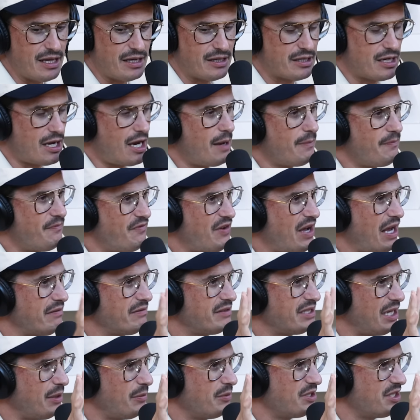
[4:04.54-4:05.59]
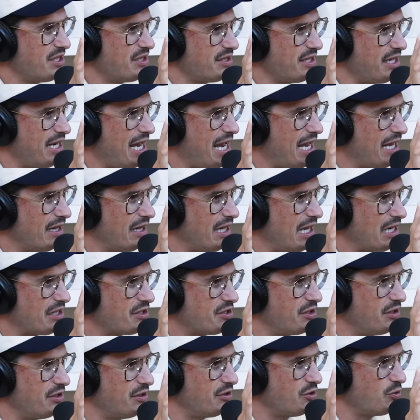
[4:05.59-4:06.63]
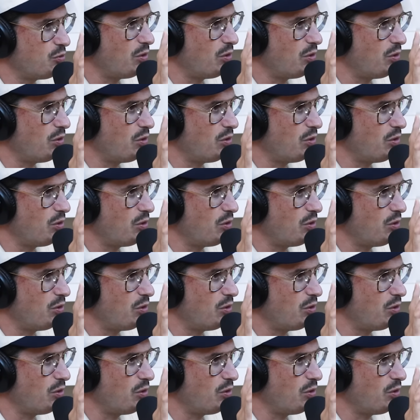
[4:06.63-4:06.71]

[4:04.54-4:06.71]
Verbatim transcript: the top five sandwiches he had last year in